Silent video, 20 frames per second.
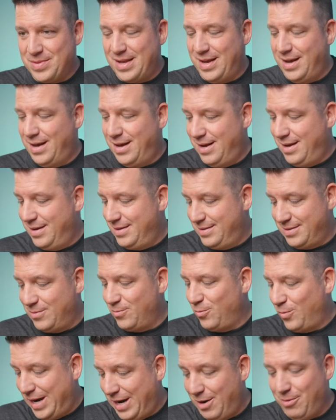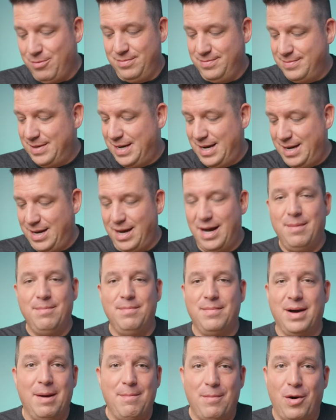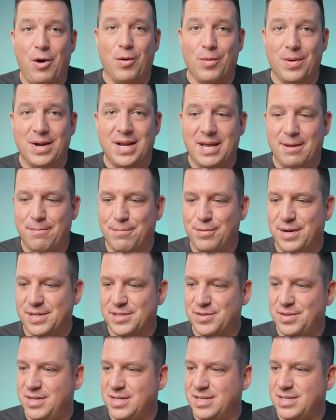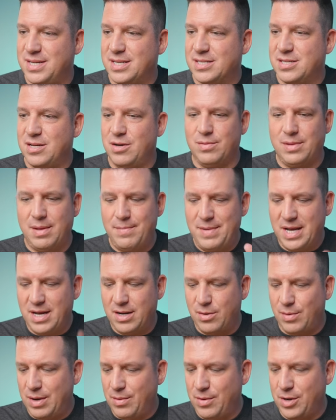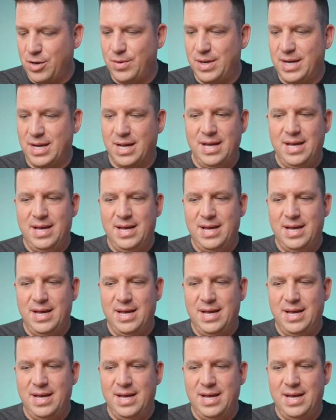uh, wow, I'm, I'm already impressed with this thing. So let me cut away real quick,